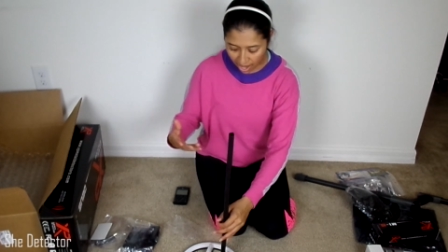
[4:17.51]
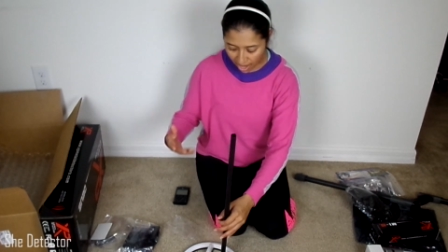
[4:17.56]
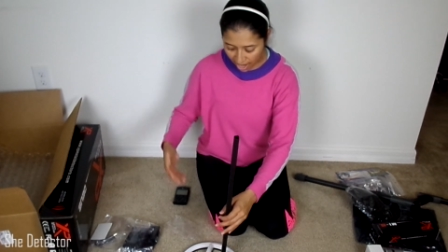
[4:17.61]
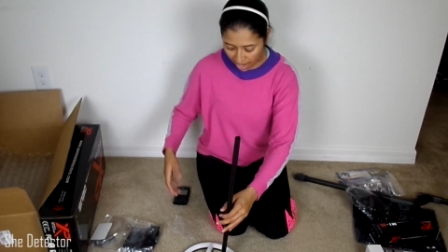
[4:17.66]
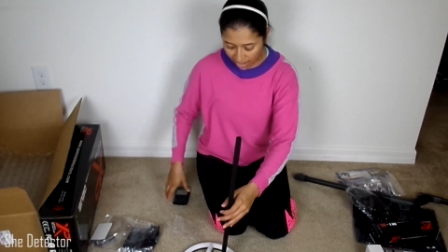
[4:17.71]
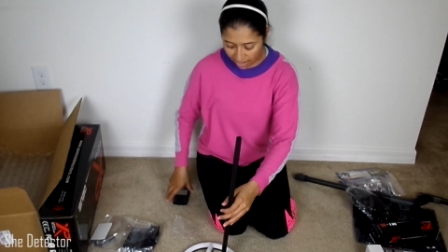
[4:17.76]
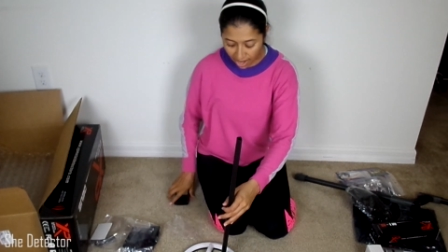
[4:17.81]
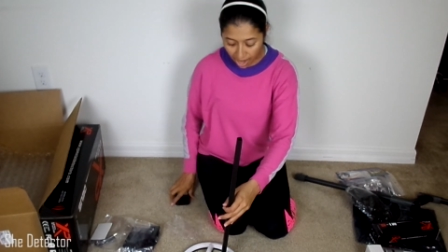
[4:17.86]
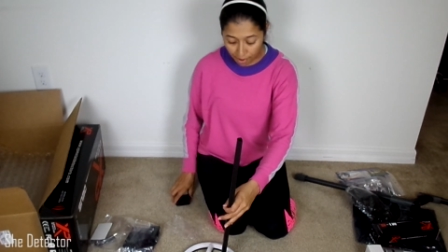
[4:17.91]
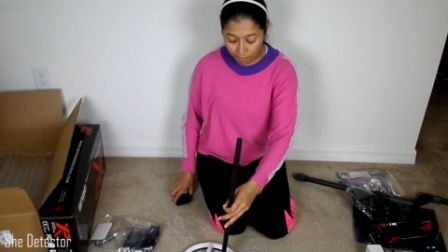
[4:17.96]

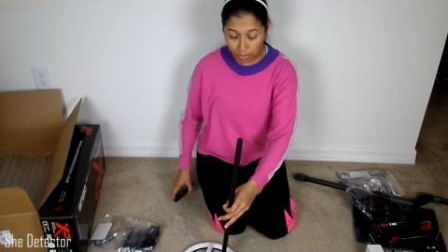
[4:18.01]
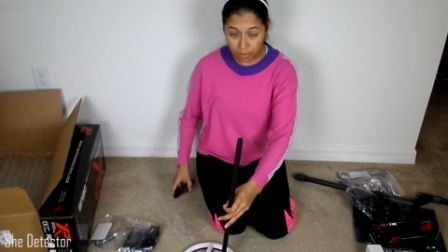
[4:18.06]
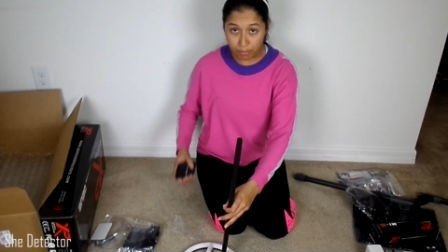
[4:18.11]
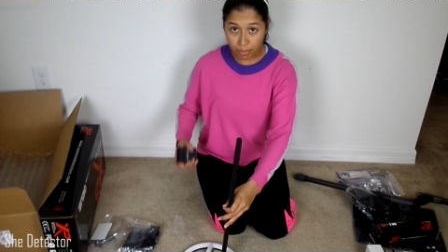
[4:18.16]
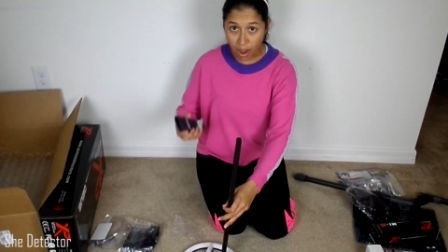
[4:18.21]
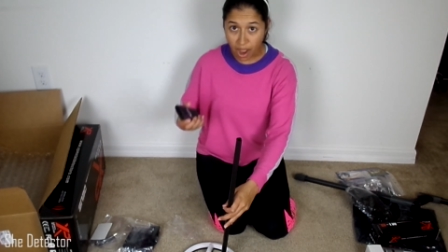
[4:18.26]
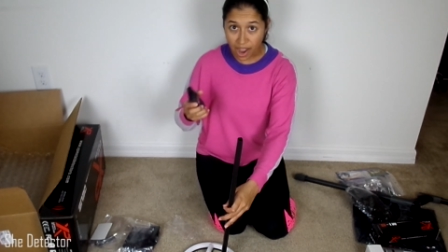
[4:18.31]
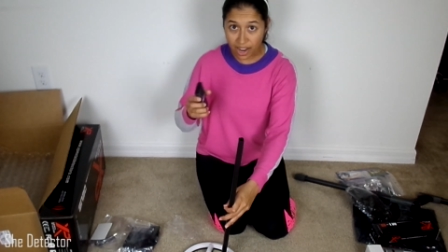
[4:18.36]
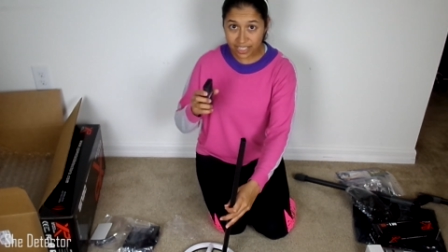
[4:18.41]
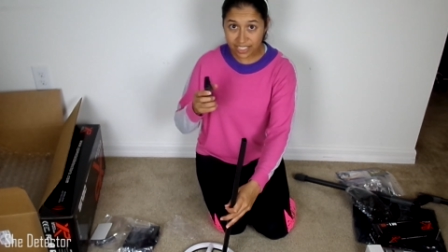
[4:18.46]
and have the
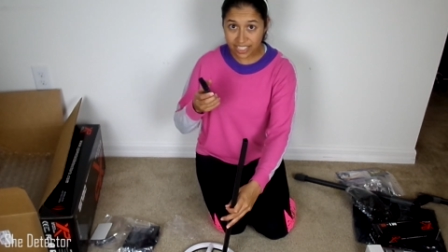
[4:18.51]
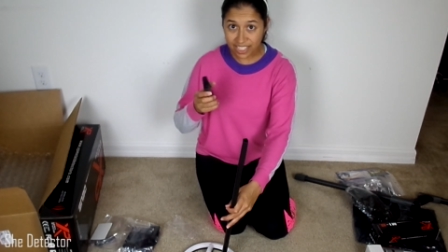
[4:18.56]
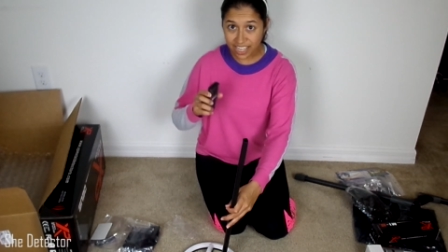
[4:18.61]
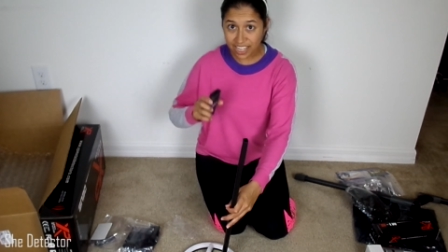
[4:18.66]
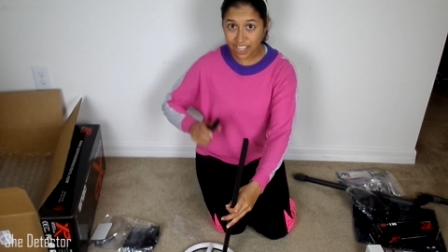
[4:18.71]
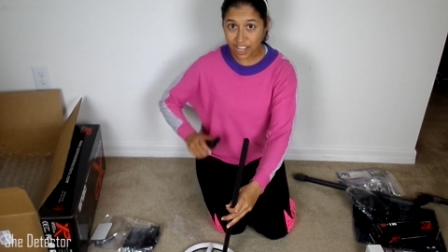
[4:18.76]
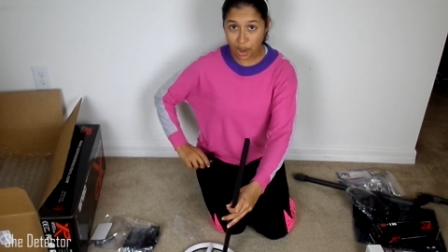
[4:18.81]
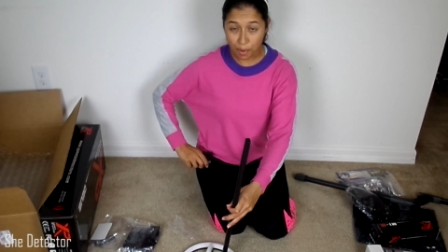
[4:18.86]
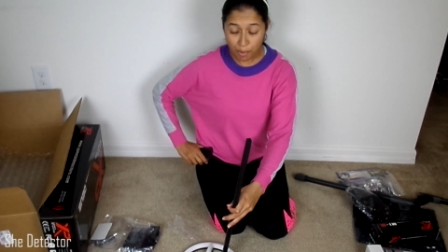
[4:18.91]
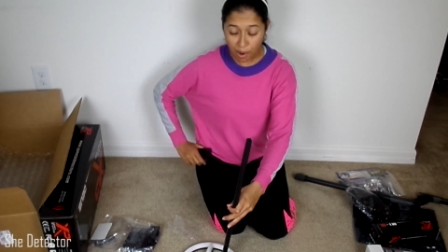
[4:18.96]
box
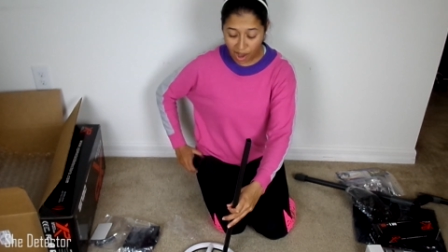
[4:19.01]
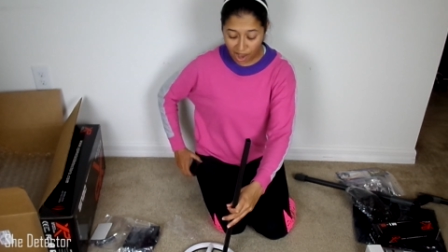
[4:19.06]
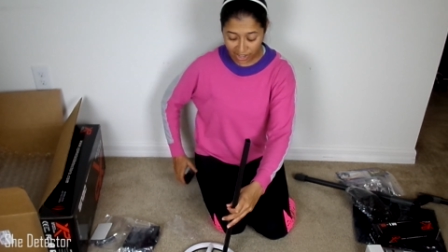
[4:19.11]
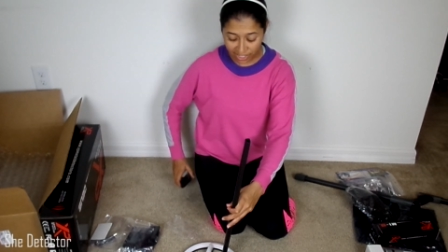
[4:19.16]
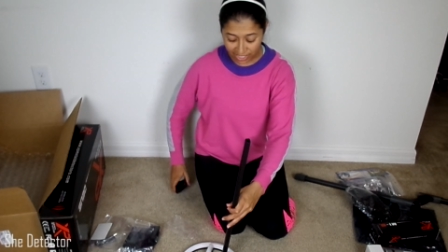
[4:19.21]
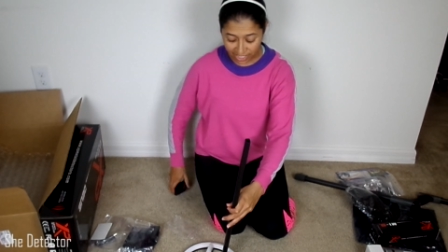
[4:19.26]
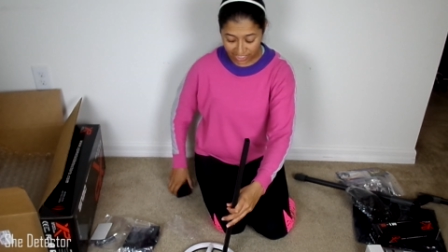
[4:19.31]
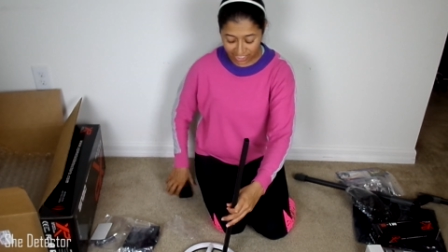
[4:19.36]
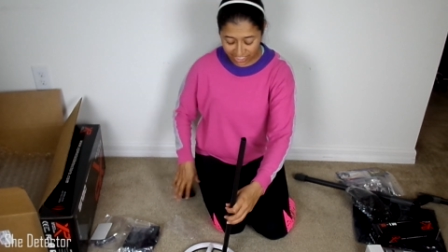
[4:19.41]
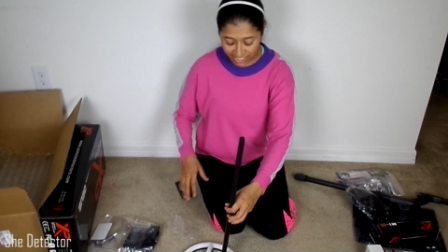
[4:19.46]
in their
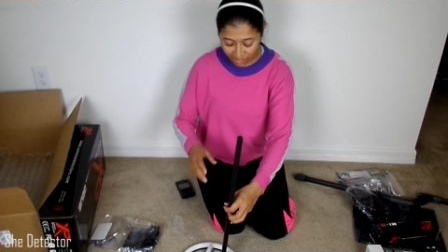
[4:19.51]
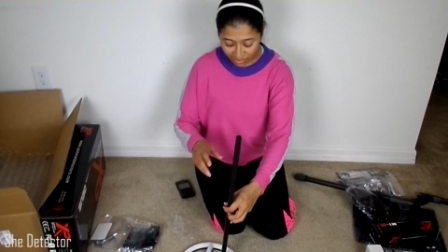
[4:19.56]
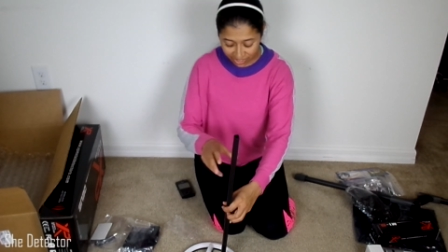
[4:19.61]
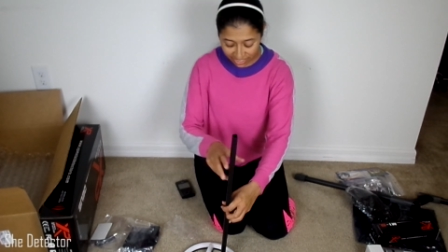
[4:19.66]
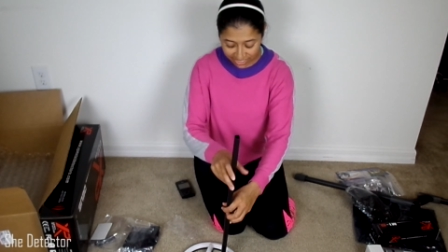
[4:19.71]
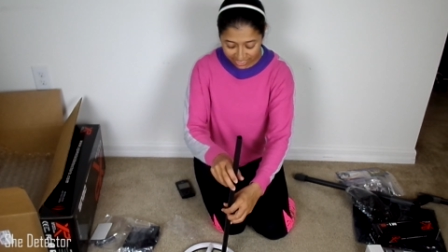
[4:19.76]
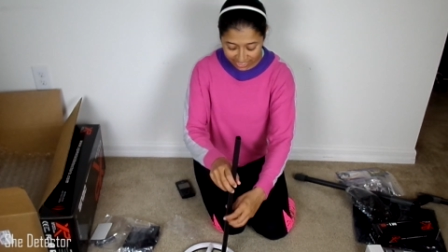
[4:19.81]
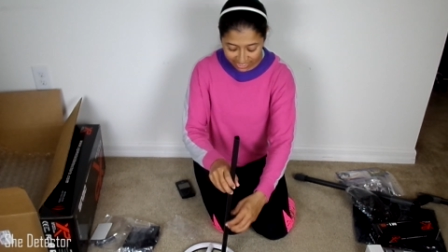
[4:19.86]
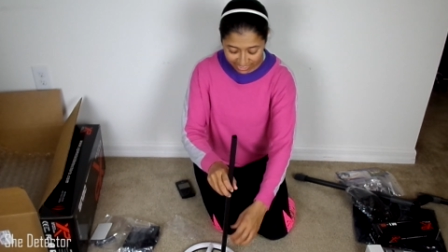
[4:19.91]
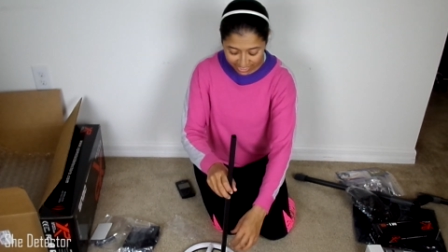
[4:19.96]
pocket. So
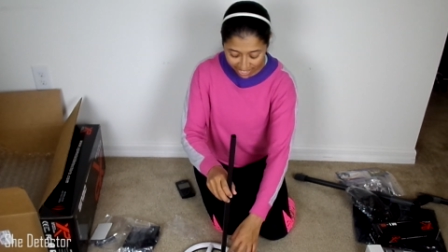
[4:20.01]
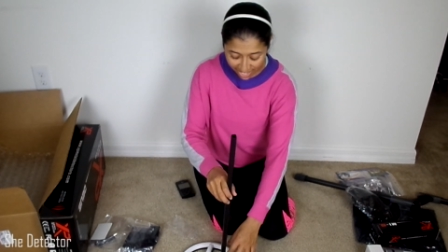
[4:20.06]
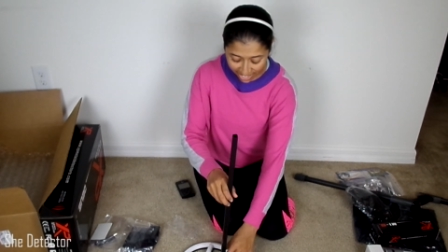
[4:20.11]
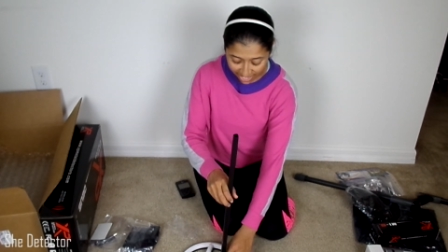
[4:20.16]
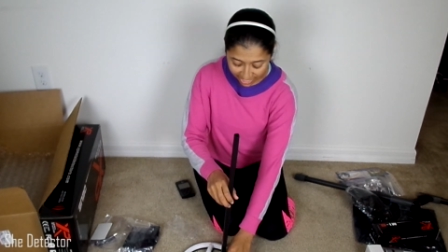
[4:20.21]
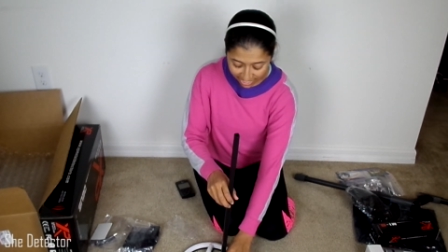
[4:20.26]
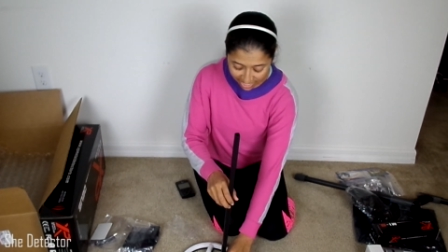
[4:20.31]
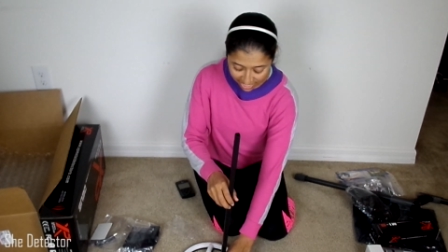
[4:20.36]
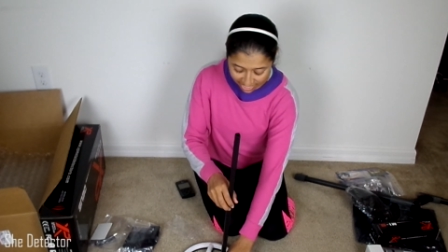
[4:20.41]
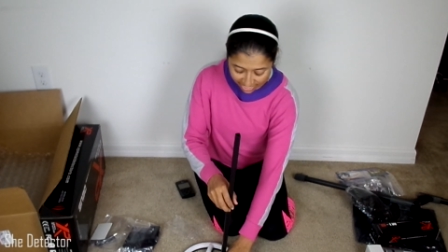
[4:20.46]
this is it.